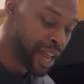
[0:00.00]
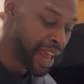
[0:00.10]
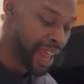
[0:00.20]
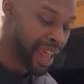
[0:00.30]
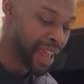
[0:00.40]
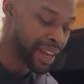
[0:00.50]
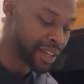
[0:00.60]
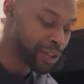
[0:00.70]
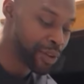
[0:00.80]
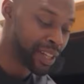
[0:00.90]
and
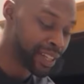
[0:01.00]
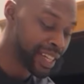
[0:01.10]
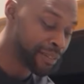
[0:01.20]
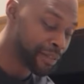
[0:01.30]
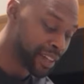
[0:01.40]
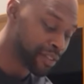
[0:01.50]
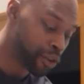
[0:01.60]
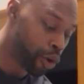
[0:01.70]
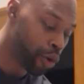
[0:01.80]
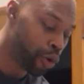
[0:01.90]
you can leave this
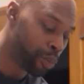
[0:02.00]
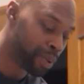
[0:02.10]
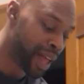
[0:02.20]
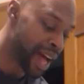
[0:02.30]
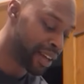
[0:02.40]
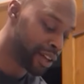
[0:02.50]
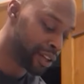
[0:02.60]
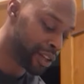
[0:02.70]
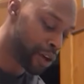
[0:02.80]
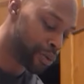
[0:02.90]
whole block
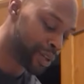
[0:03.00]
alone to